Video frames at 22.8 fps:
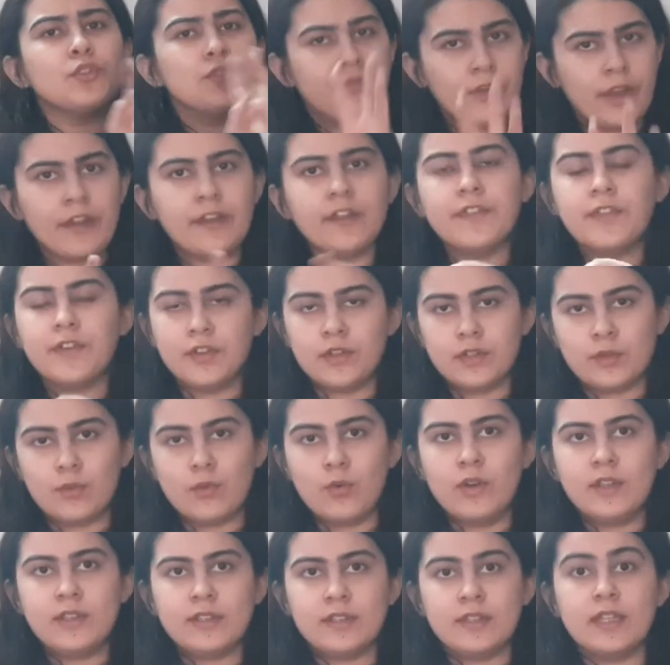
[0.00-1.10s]
very third
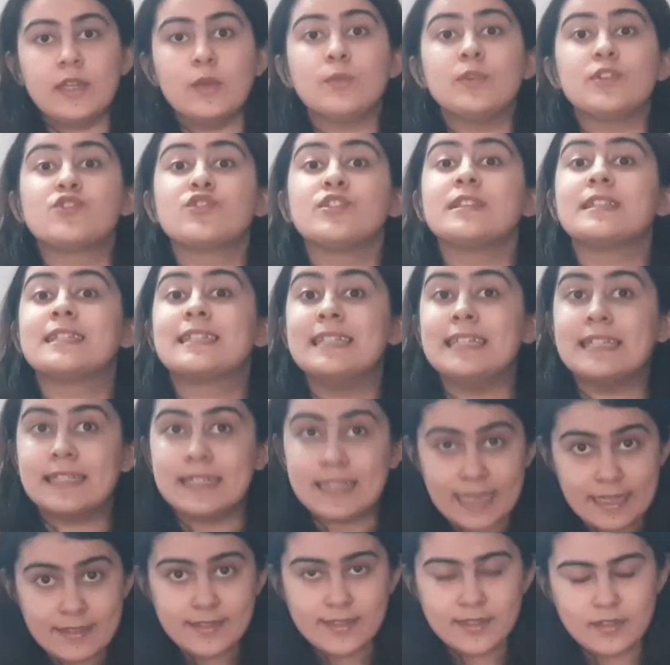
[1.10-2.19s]
quantity, which is the
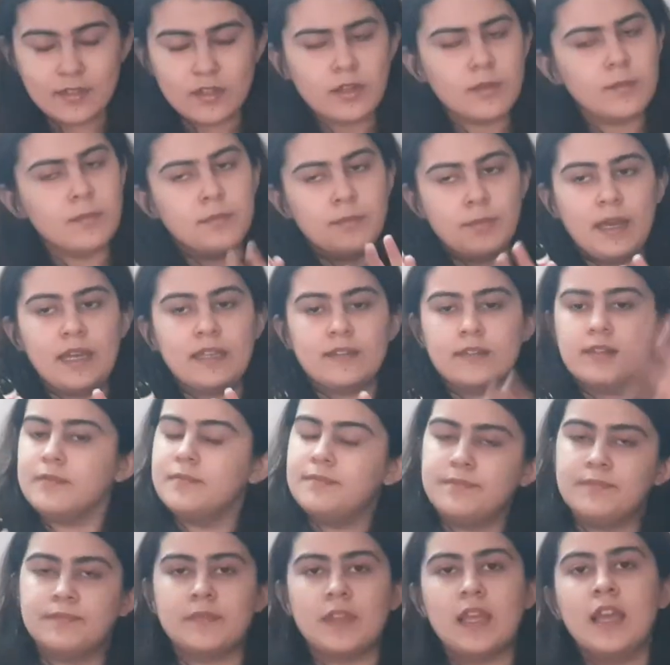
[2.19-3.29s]
tensor, but
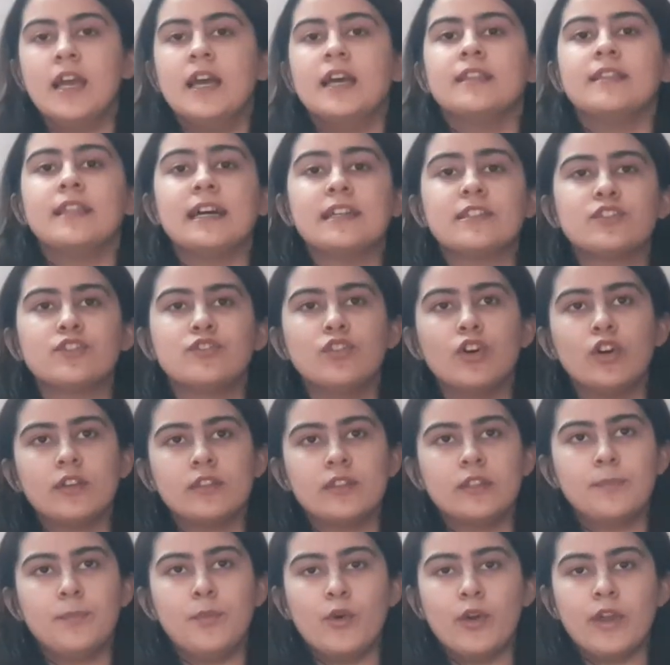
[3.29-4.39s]
that's not the
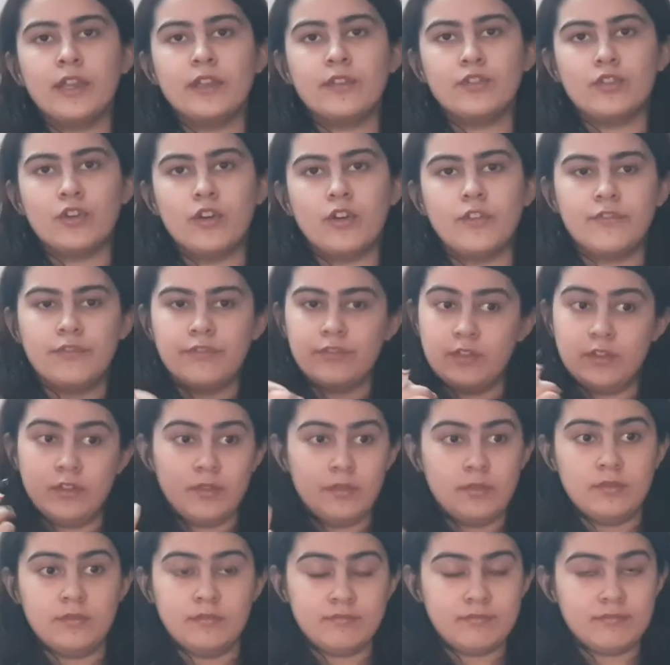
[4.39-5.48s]
point of
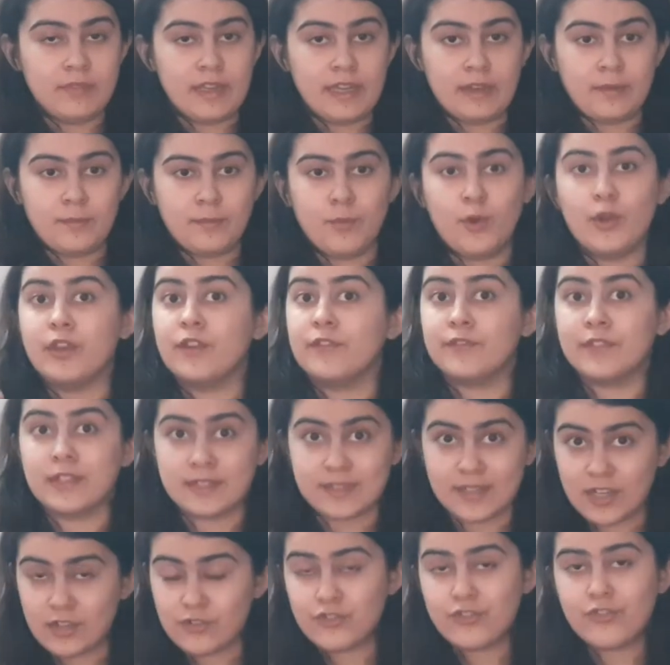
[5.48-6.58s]
point of
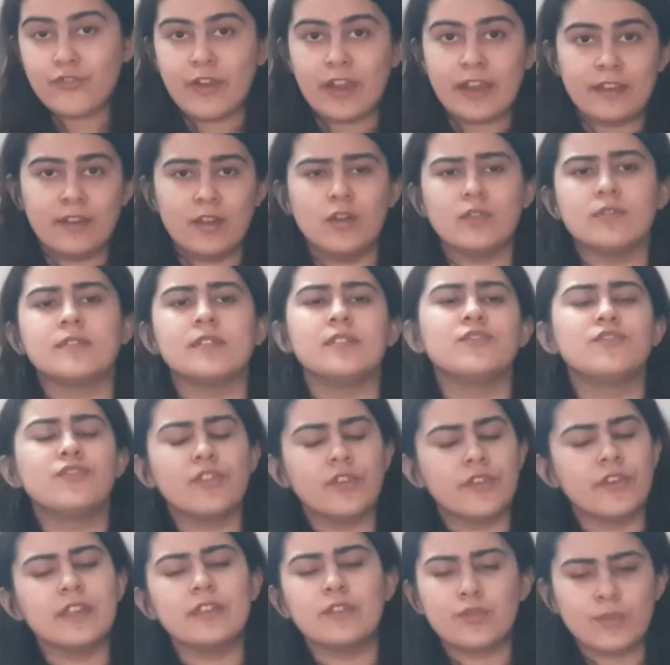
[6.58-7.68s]
discussion right now, since you're
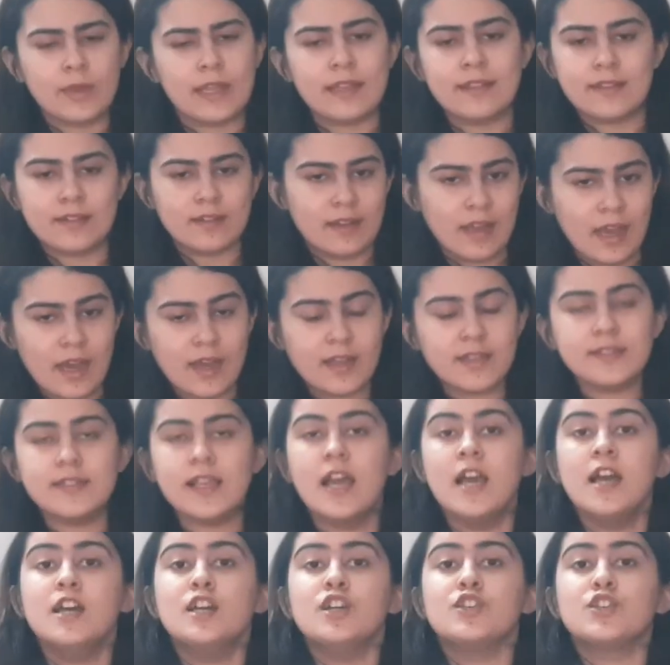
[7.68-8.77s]
in 12th class.
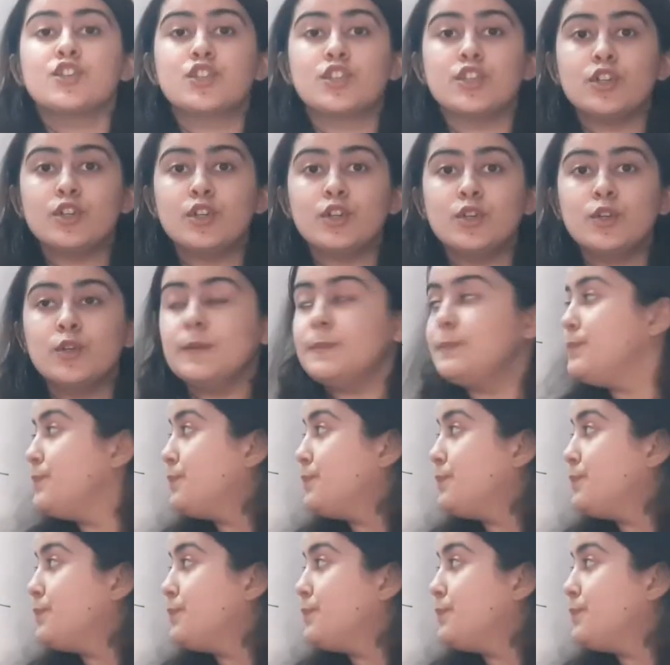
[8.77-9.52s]
So